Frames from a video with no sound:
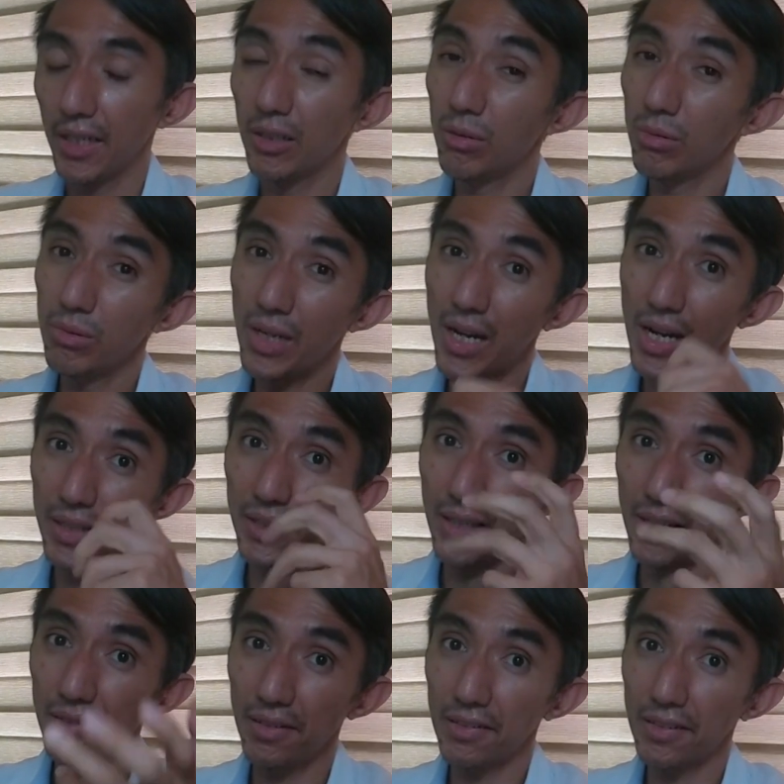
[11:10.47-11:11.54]
do not
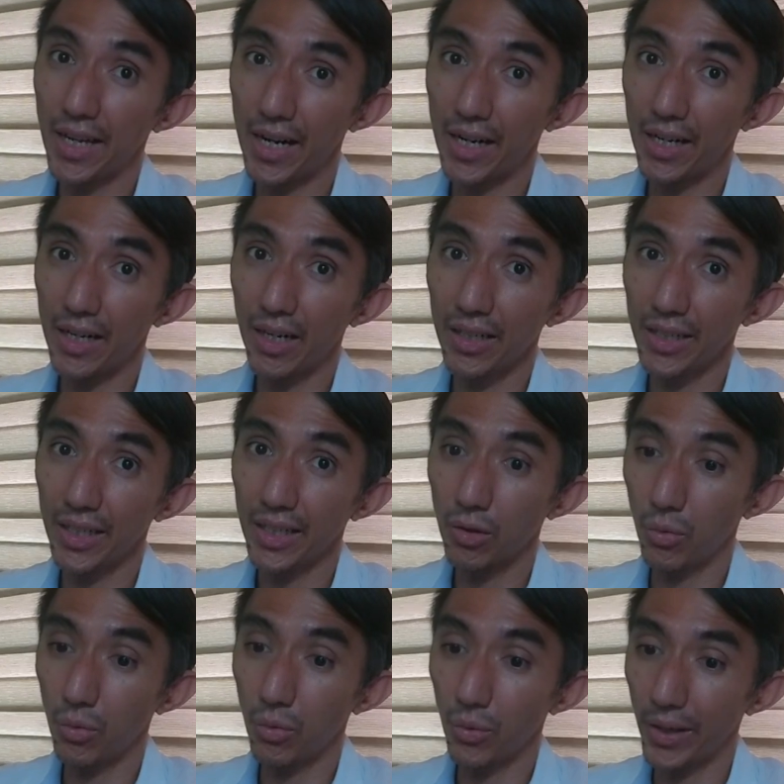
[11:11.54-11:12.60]
necessarily
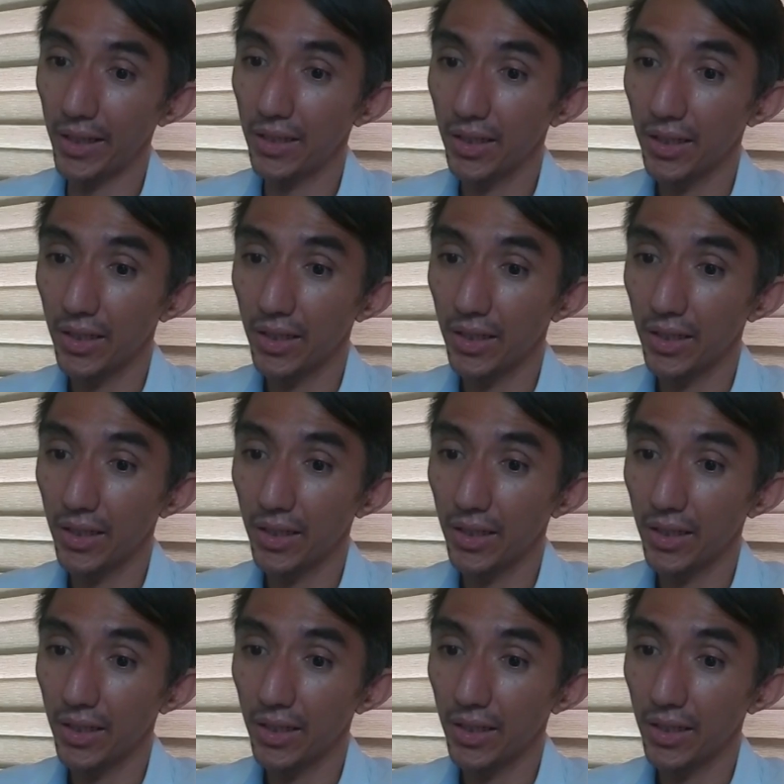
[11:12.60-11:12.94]
equate